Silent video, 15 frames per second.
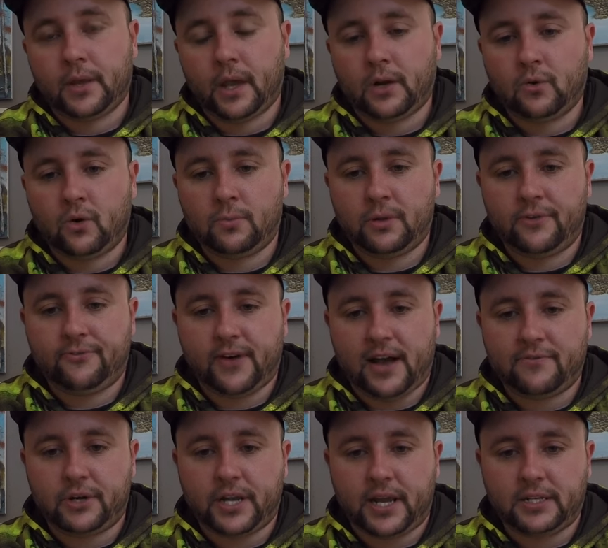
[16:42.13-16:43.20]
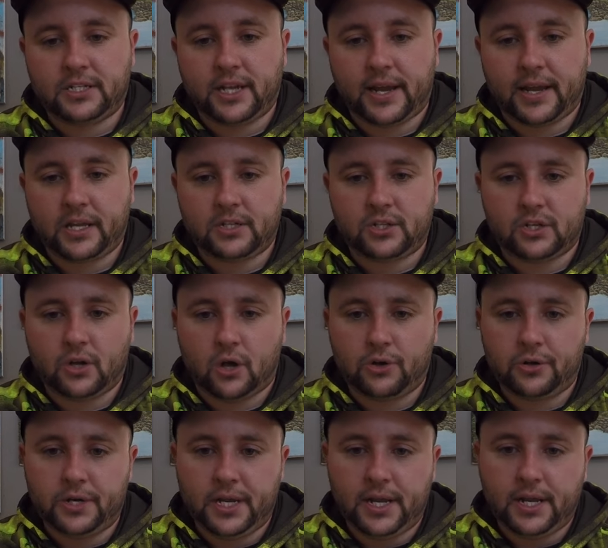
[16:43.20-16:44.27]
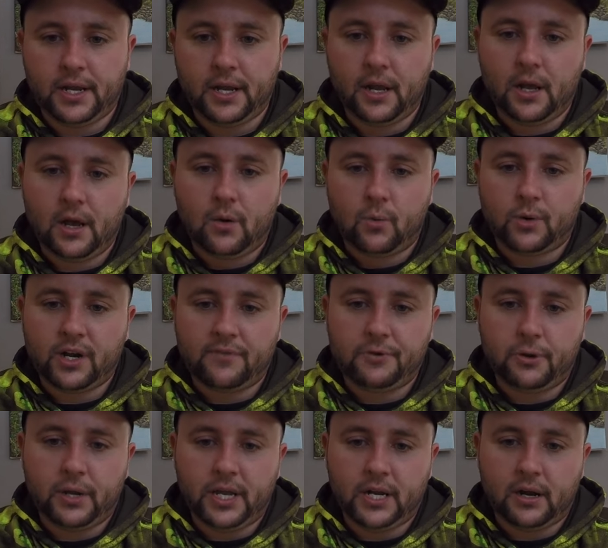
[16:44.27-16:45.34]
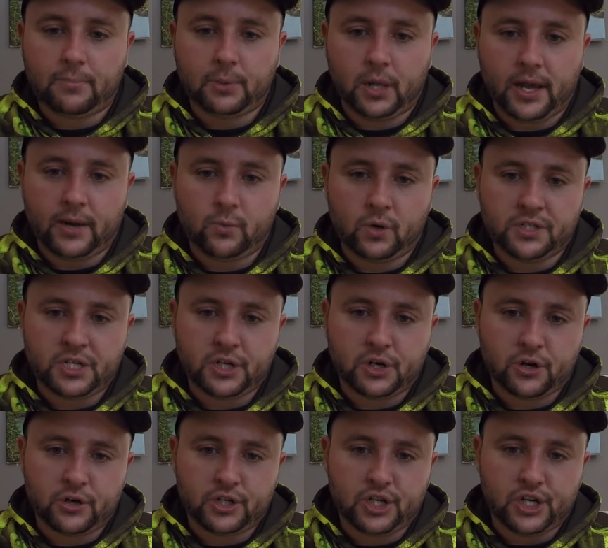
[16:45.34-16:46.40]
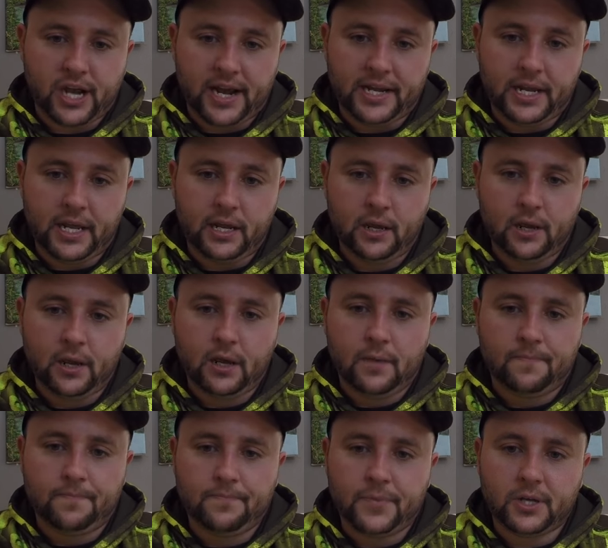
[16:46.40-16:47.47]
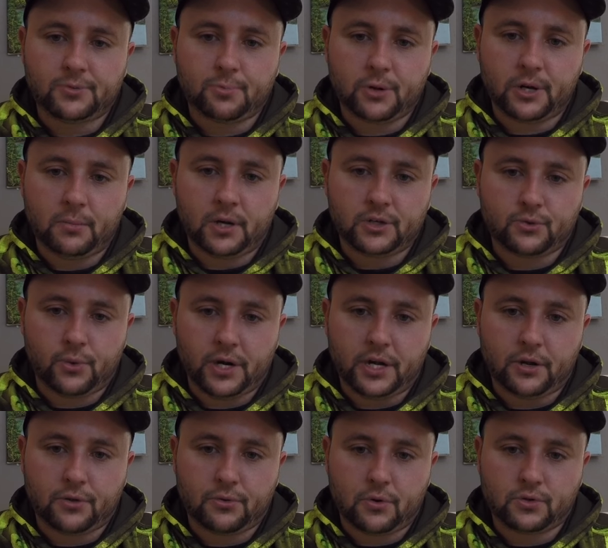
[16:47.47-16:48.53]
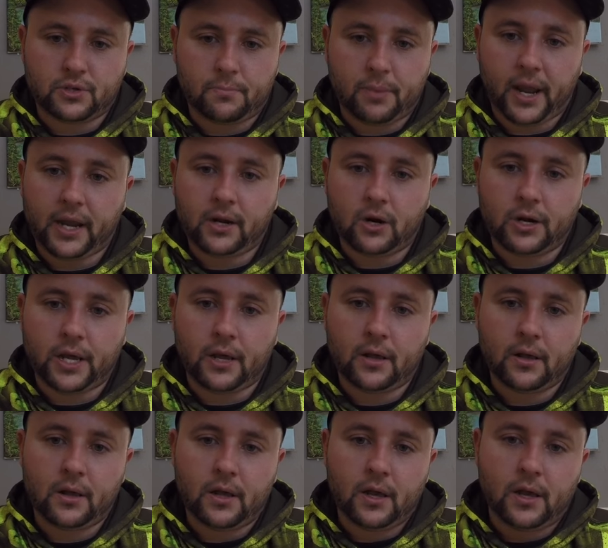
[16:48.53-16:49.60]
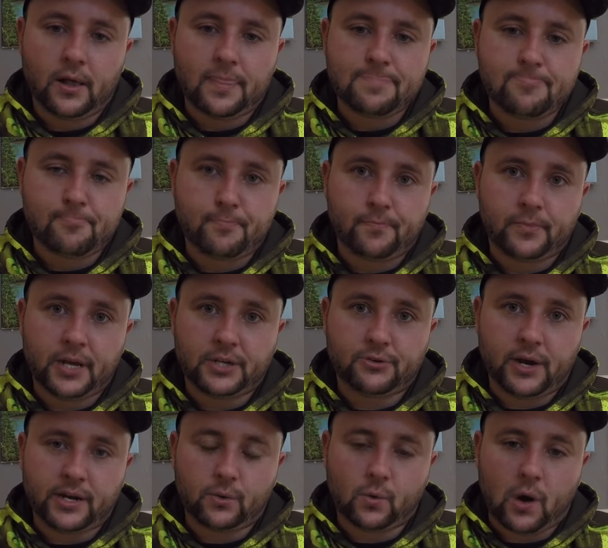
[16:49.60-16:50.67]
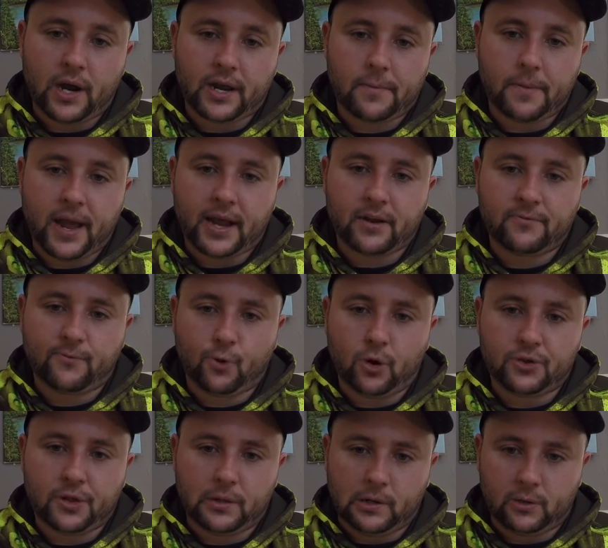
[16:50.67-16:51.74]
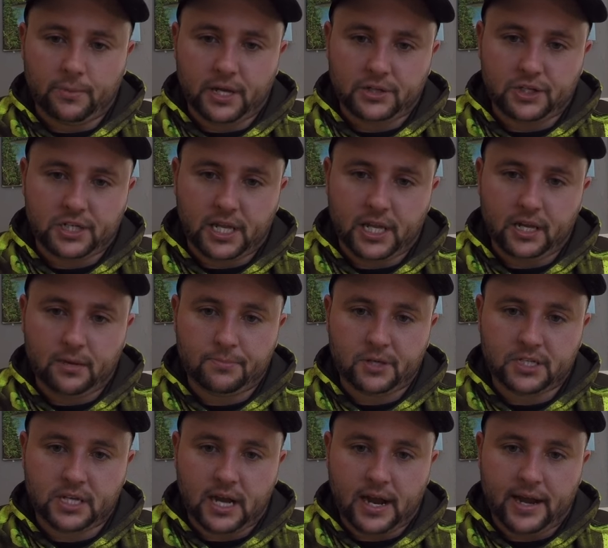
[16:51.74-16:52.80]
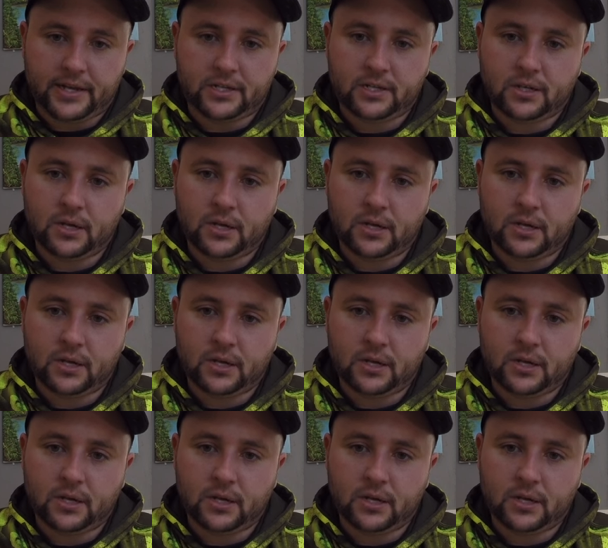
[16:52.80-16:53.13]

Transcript: And normally 5 or 10 seconds is all you need. Whenever you heat up lead, once it turns shiny, it's pretty much ready to throw some paint on it. I try to rock it back and forth a little bit just to heat up the sides.